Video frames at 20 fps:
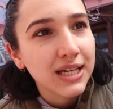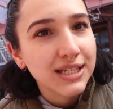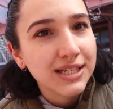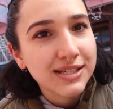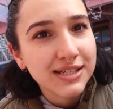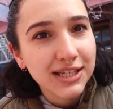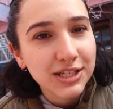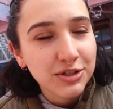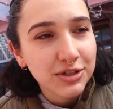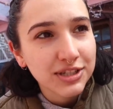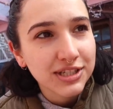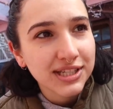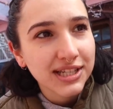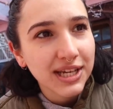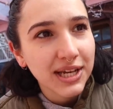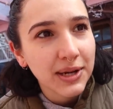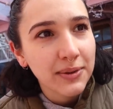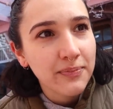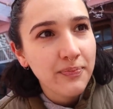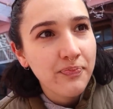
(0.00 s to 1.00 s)

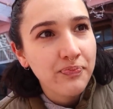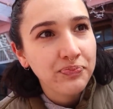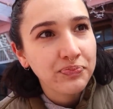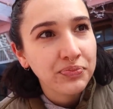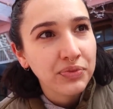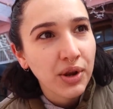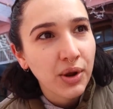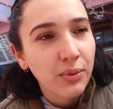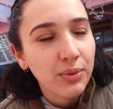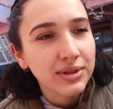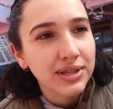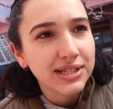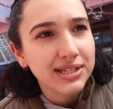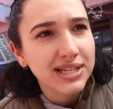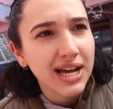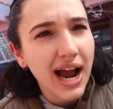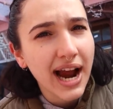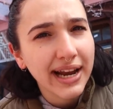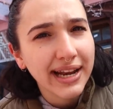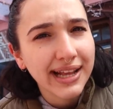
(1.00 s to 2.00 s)
citrusy with a
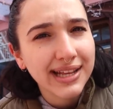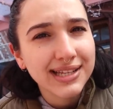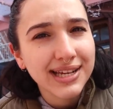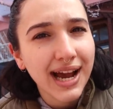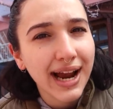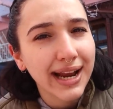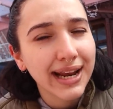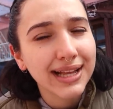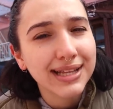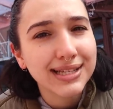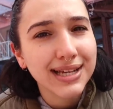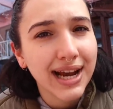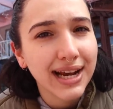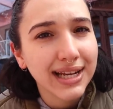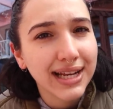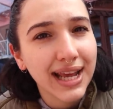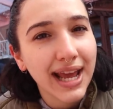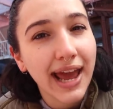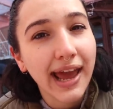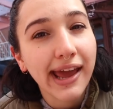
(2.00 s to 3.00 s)
tiny, tiny,
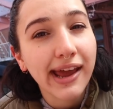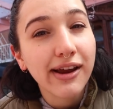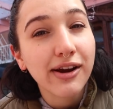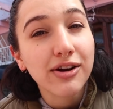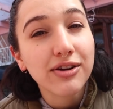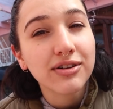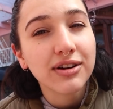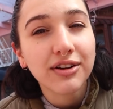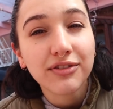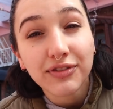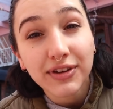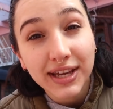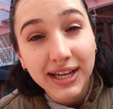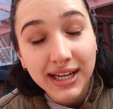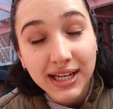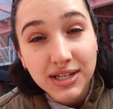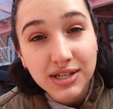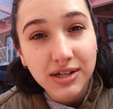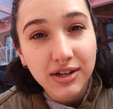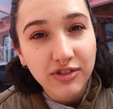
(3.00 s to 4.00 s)
tiny air of
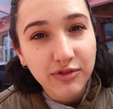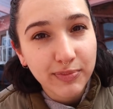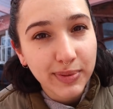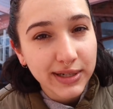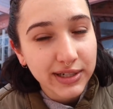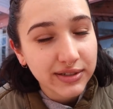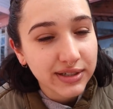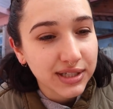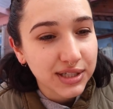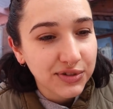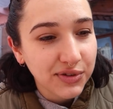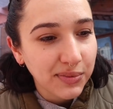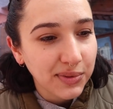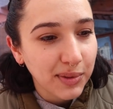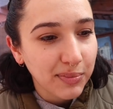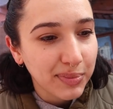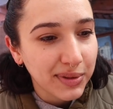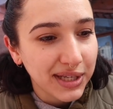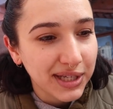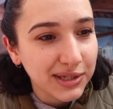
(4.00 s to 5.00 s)
hint of bitterness from
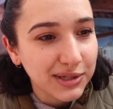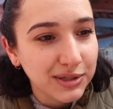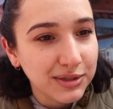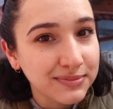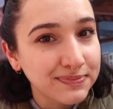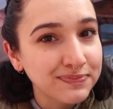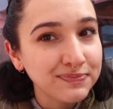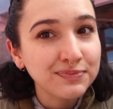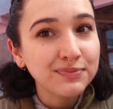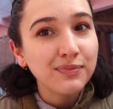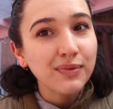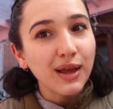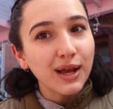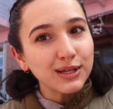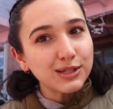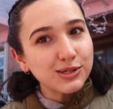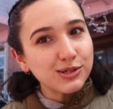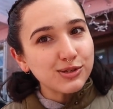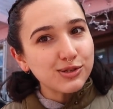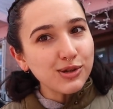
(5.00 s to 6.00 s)
the peel.
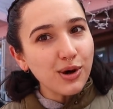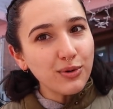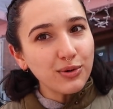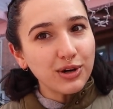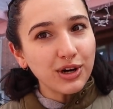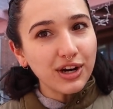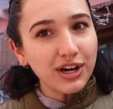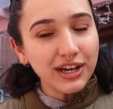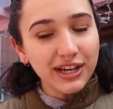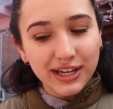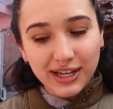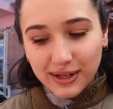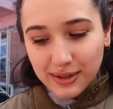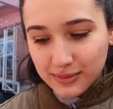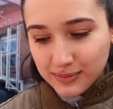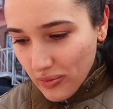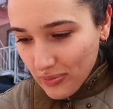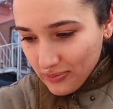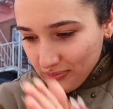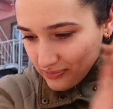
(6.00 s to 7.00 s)
It's so good.
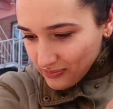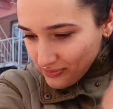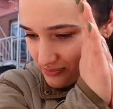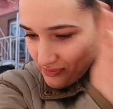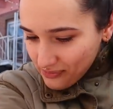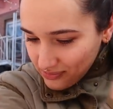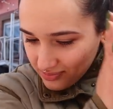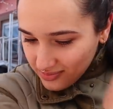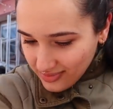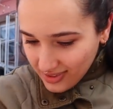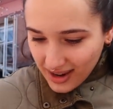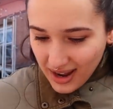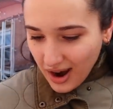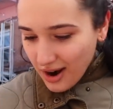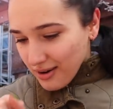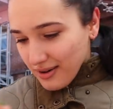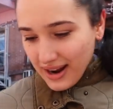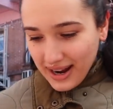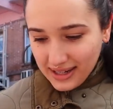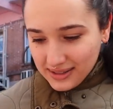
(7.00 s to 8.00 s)

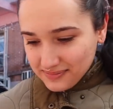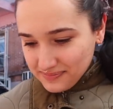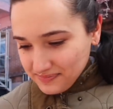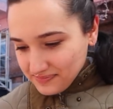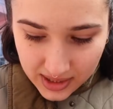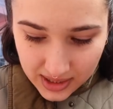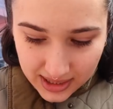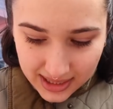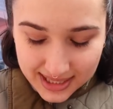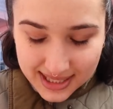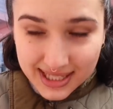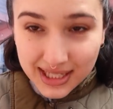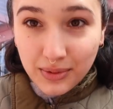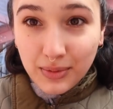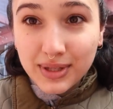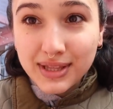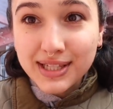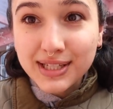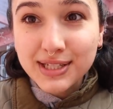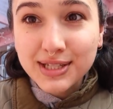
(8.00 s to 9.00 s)
All right, let's see
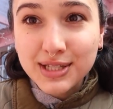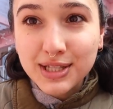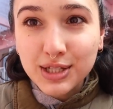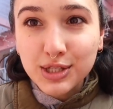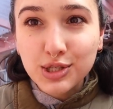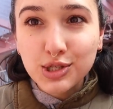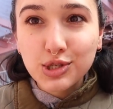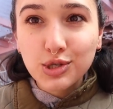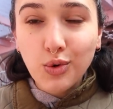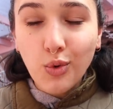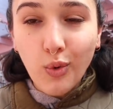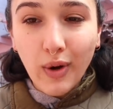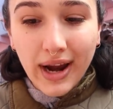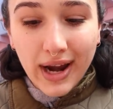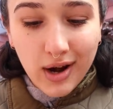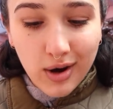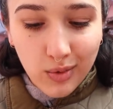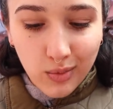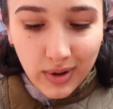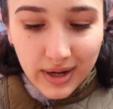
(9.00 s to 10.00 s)
what this
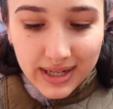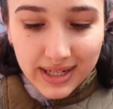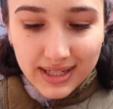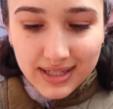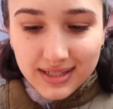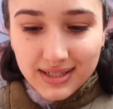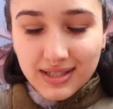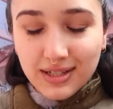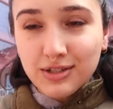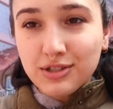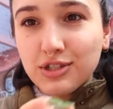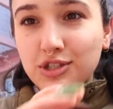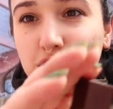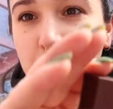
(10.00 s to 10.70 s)
square one is. There's a